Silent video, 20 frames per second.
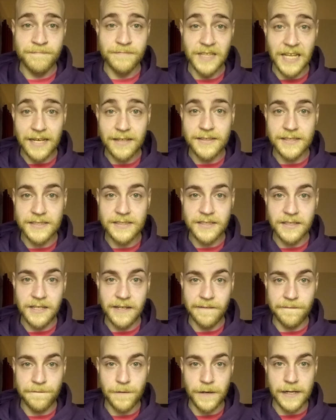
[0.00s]
That is the
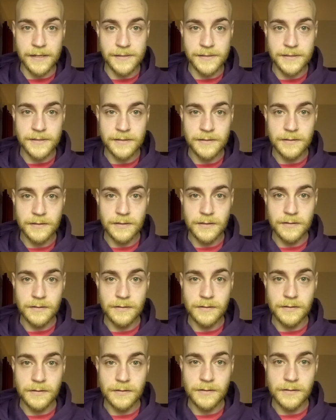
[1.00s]
difference.
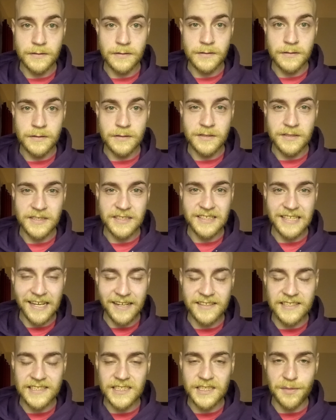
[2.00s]

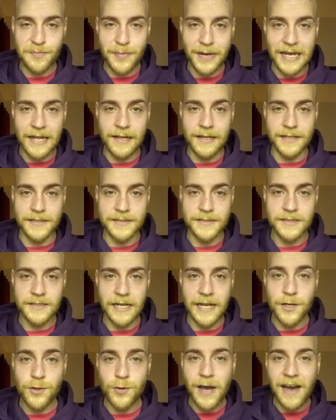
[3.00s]
That is the balance.
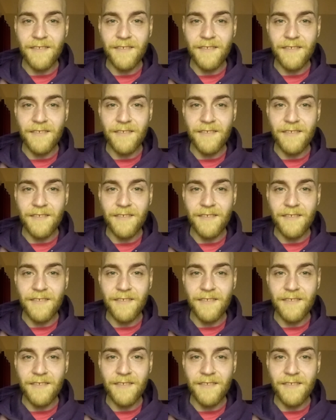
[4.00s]
And you